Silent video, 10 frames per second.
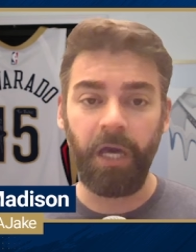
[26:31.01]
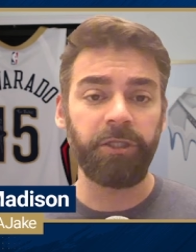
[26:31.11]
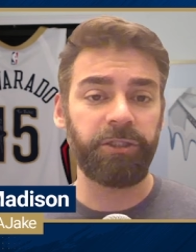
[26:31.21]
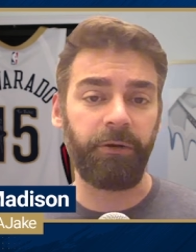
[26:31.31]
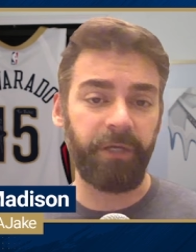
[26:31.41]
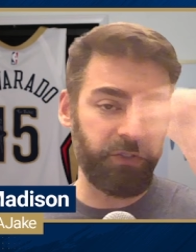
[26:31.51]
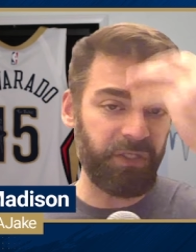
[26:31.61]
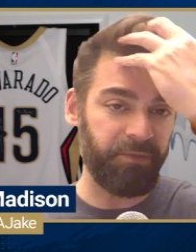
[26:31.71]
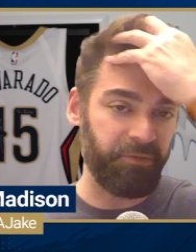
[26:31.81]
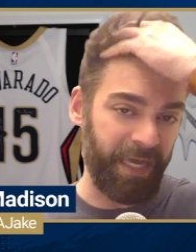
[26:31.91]
showing you
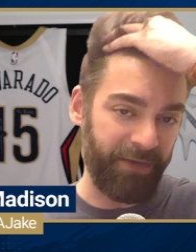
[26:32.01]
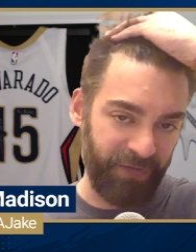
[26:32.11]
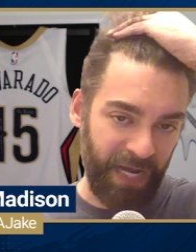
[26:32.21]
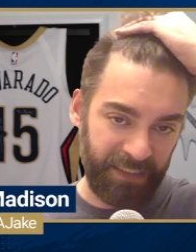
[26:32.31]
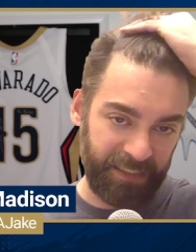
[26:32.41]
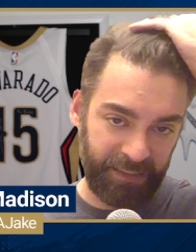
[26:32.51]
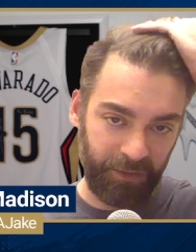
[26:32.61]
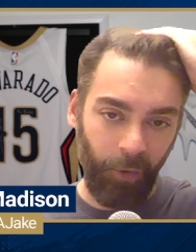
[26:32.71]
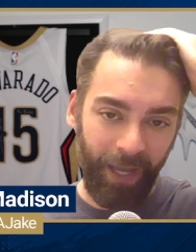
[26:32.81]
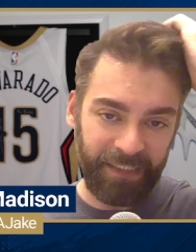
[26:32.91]
something that we have not
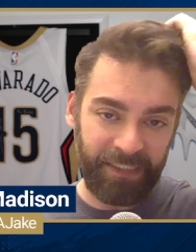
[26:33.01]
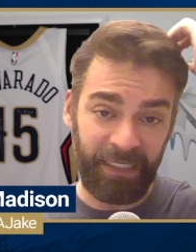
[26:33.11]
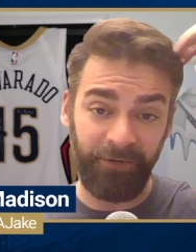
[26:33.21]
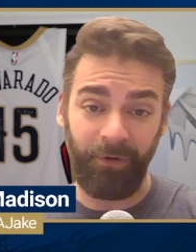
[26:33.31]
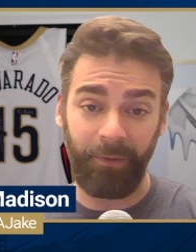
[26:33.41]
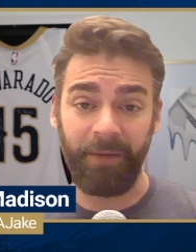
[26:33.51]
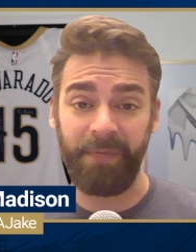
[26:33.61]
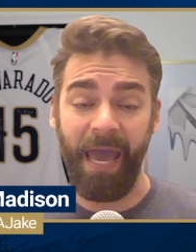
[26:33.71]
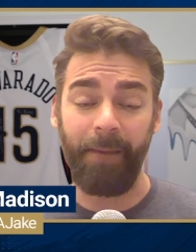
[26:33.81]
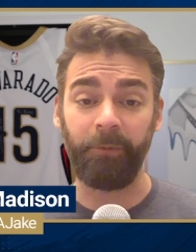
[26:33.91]
quite seen from him
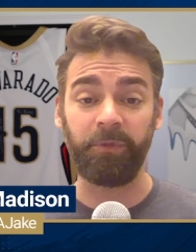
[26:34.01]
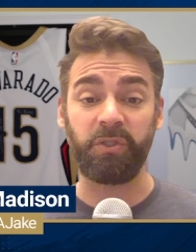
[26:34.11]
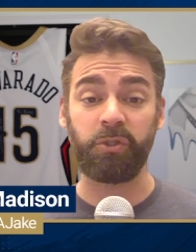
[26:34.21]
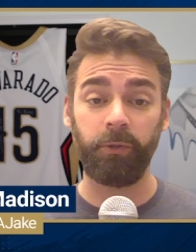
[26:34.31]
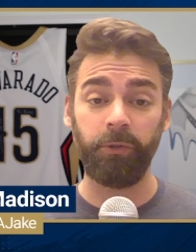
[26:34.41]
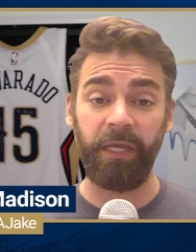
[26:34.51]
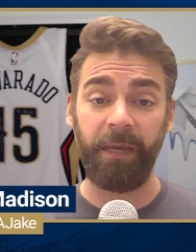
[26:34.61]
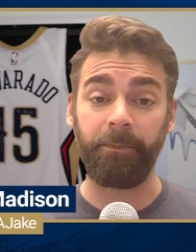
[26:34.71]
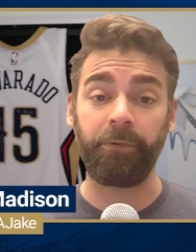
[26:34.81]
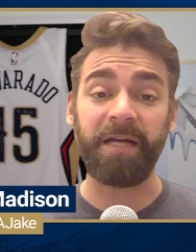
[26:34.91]
yet, but was truly
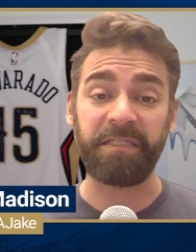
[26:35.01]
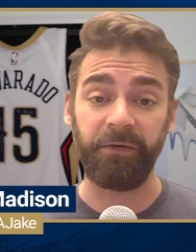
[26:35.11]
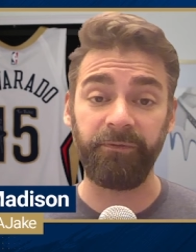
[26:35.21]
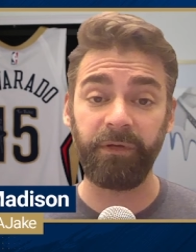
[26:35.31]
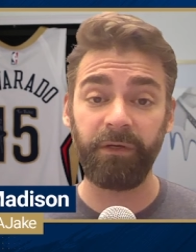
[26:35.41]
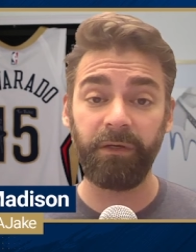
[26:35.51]
impressive.